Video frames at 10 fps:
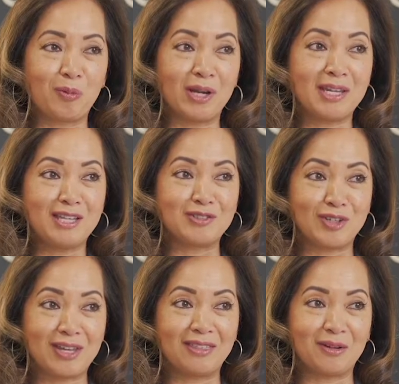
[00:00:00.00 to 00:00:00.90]
working
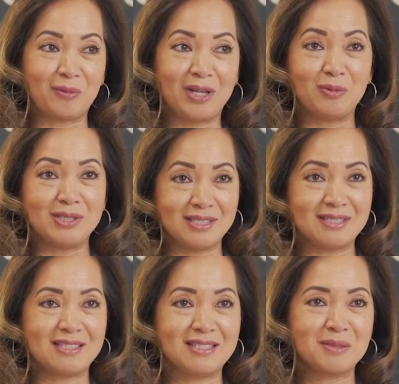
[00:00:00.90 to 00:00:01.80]
together with which
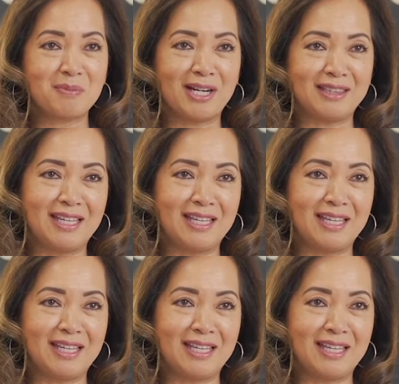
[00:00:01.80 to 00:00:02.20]
is Smart